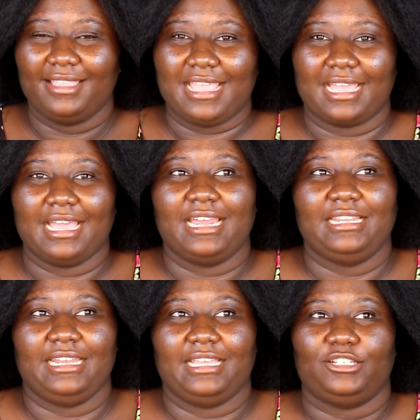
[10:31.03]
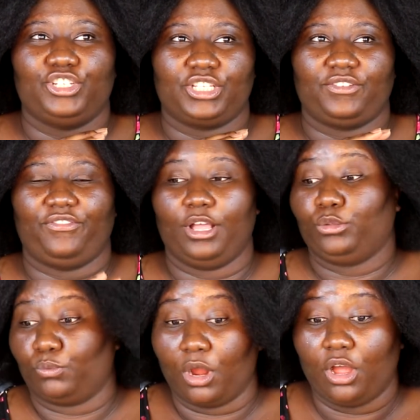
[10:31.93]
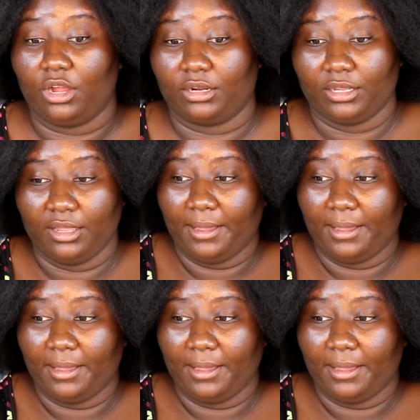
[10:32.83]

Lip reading: that cutting it just felt wrong.